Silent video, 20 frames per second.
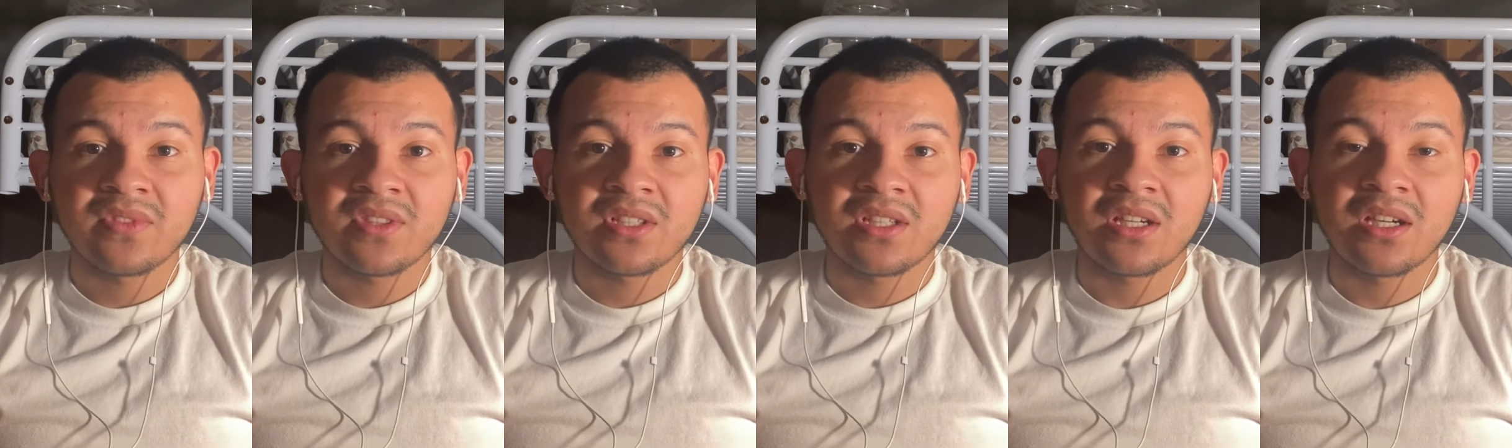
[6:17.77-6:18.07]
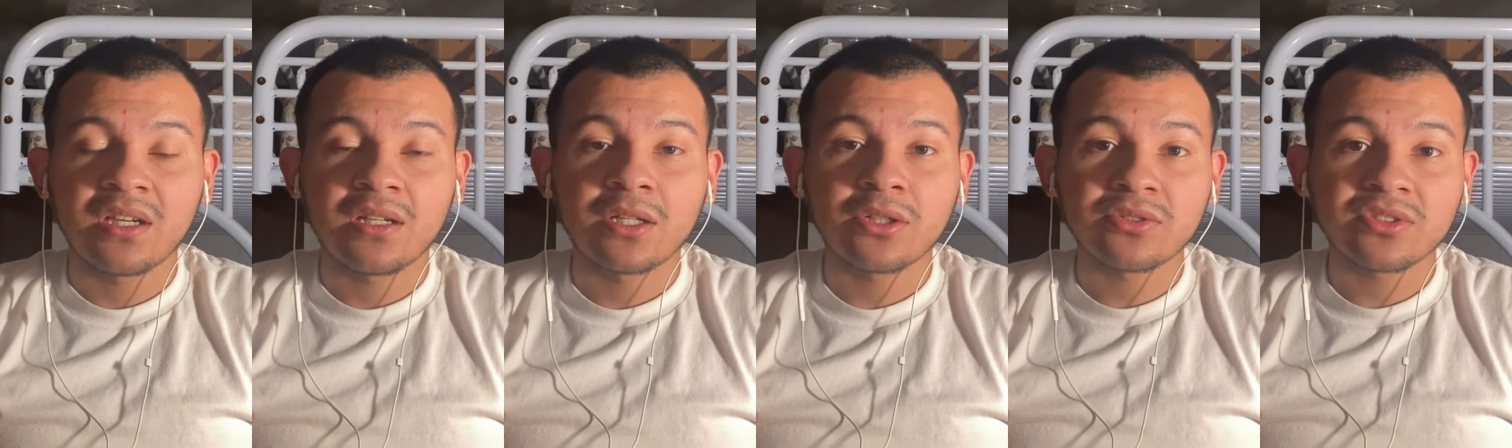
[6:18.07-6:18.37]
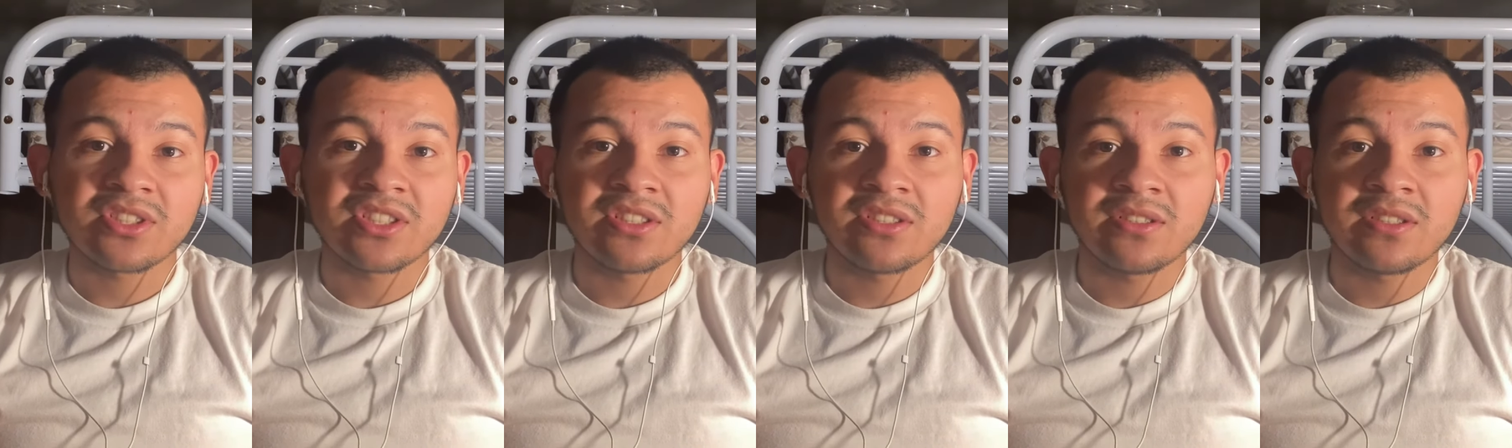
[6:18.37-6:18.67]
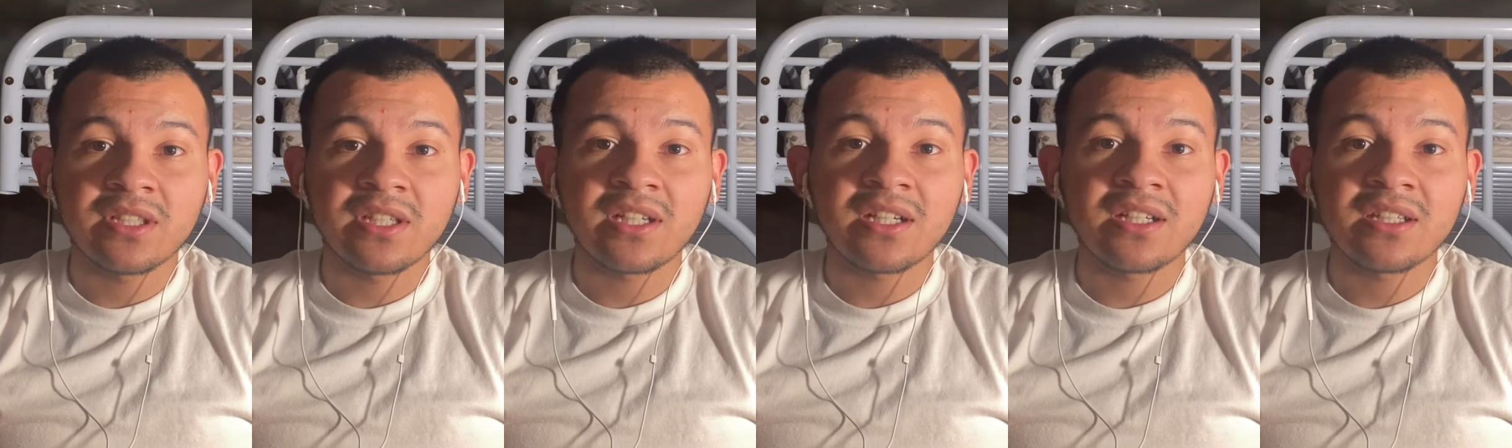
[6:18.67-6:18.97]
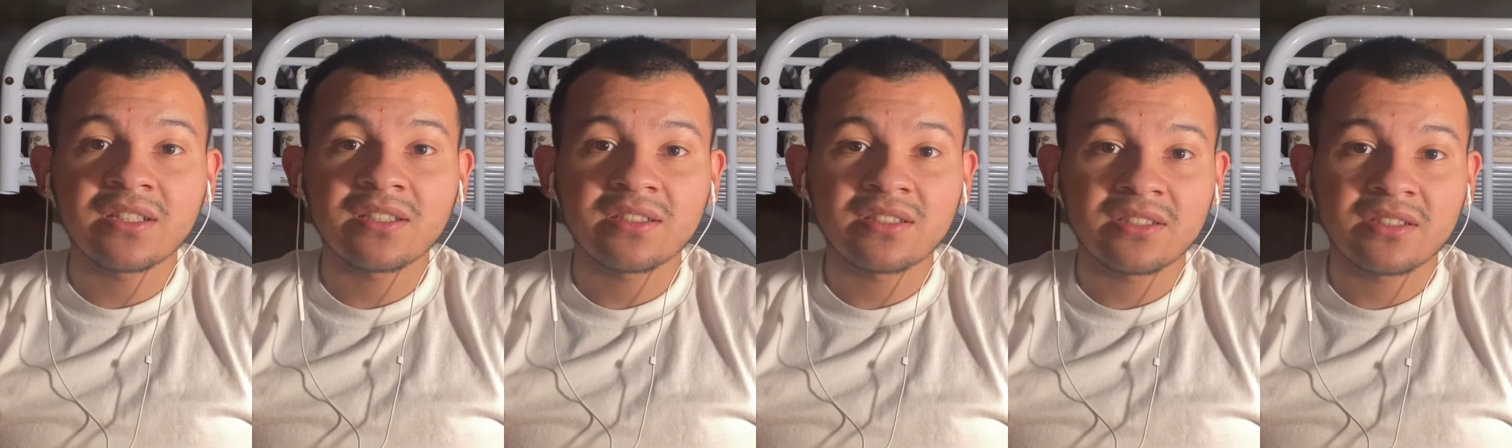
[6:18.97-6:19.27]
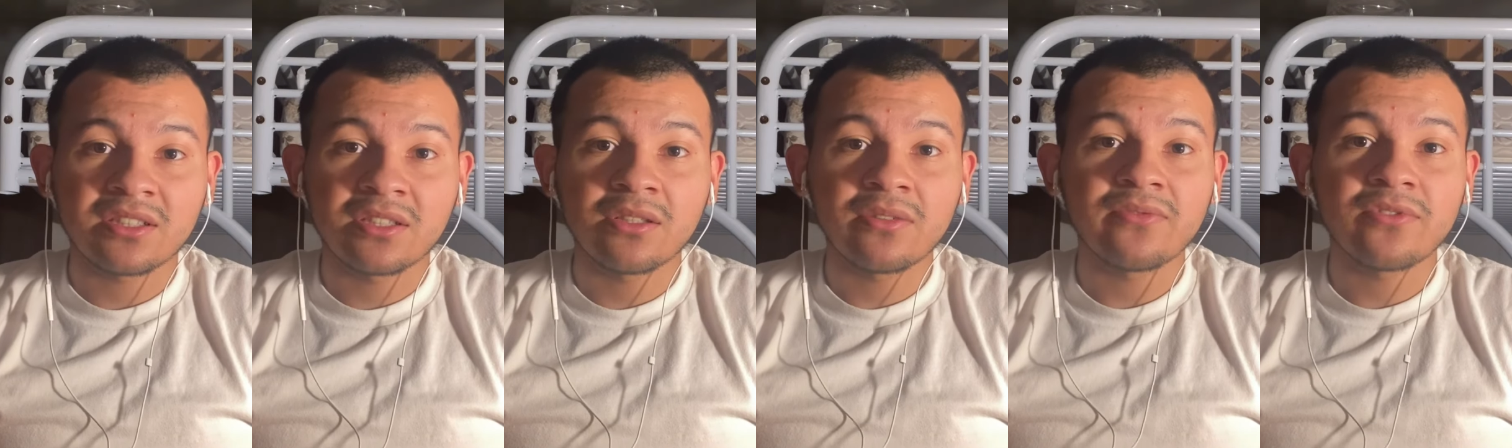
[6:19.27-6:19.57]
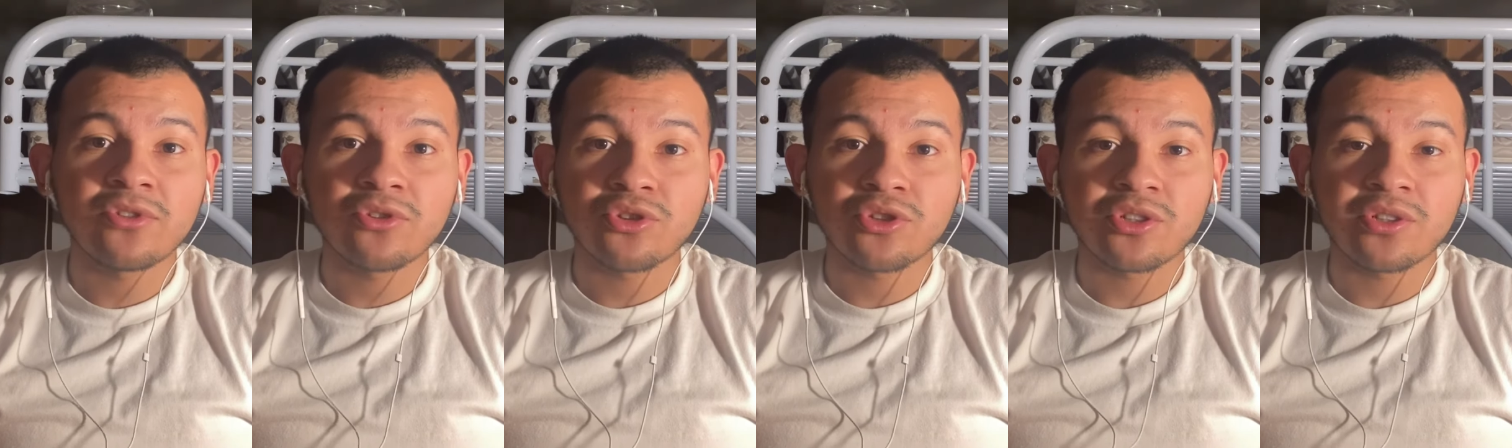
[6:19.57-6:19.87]
and I'll see you guys in the
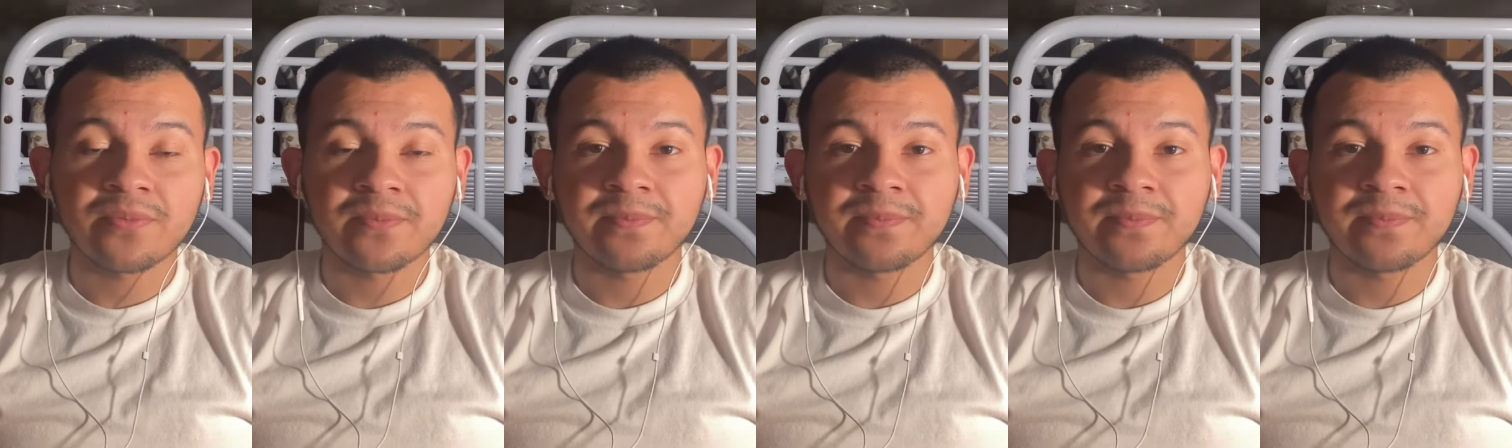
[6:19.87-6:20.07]
future.